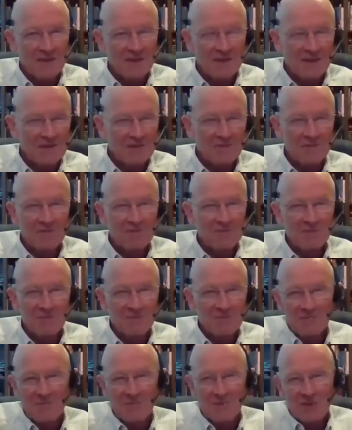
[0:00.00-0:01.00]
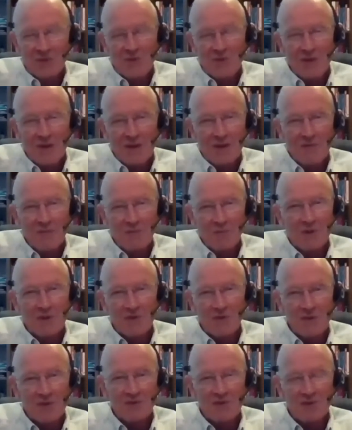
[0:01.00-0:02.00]
and you have
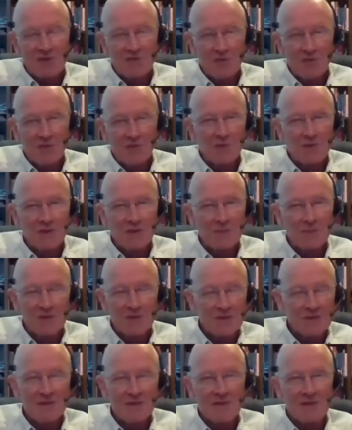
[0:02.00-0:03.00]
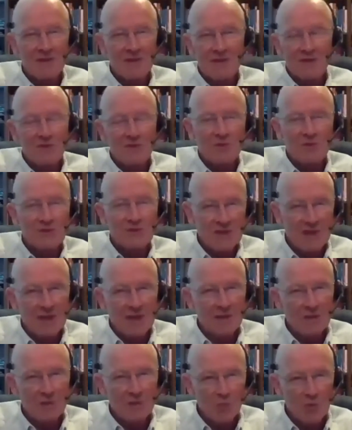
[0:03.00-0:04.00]
process control limits and all that sort of
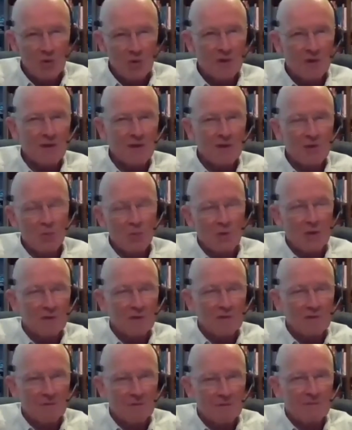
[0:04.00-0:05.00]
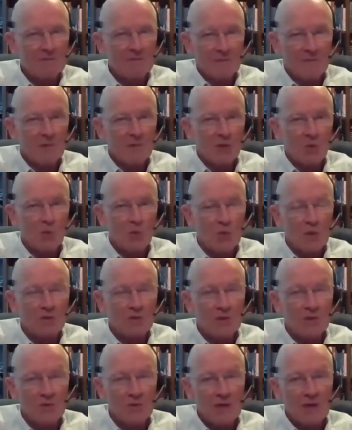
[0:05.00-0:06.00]
standard work, and you work
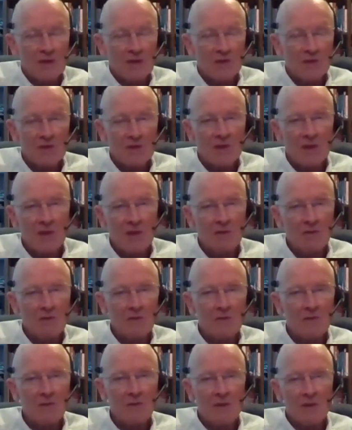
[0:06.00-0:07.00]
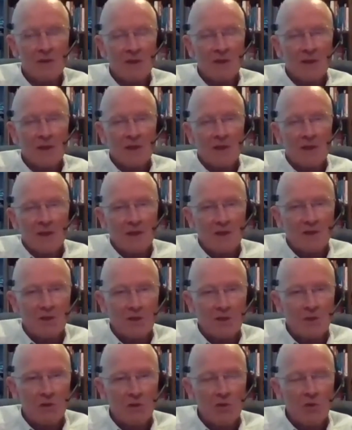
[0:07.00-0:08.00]
to that standard.
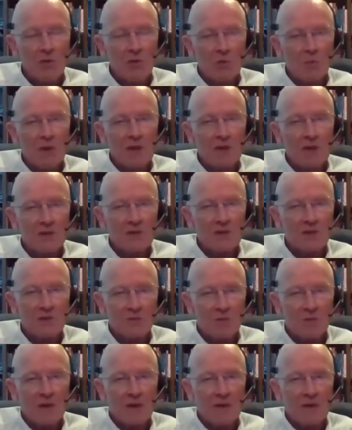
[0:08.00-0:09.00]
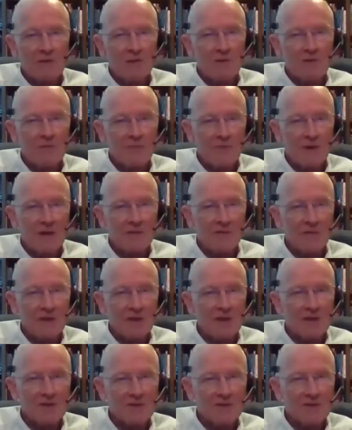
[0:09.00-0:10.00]
You do the basics right.
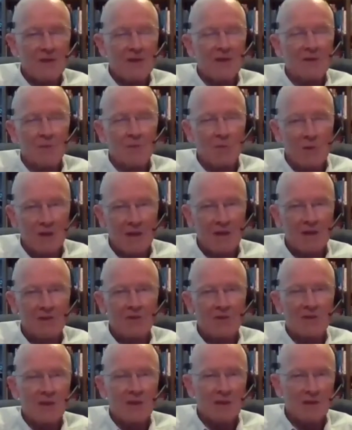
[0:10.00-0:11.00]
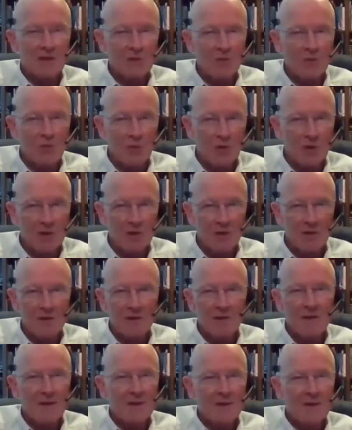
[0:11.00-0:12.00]
5S, 5Y, standard work,
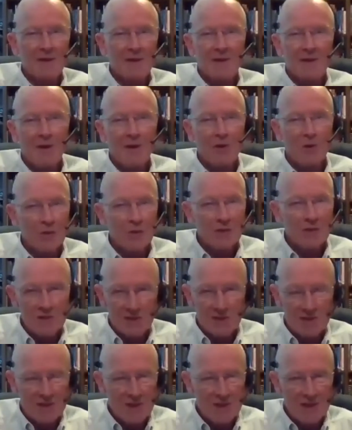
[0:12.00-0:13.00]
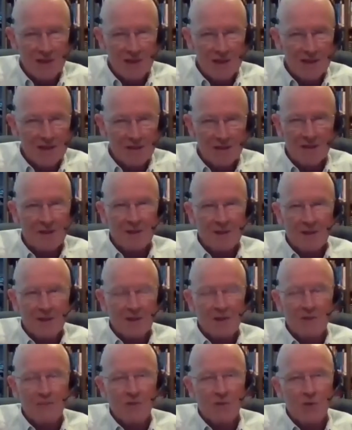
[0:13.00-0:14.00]
go and see.
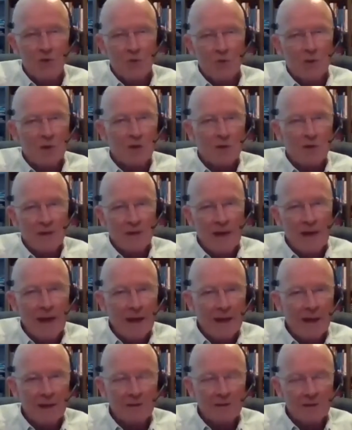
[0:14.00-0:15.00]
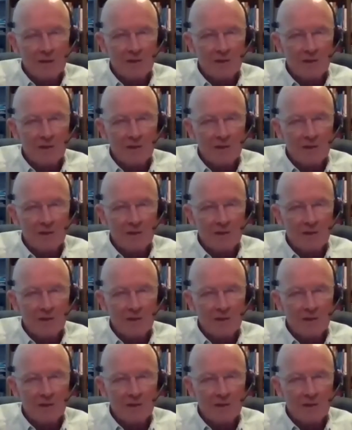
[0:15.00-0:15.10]
If you do all that,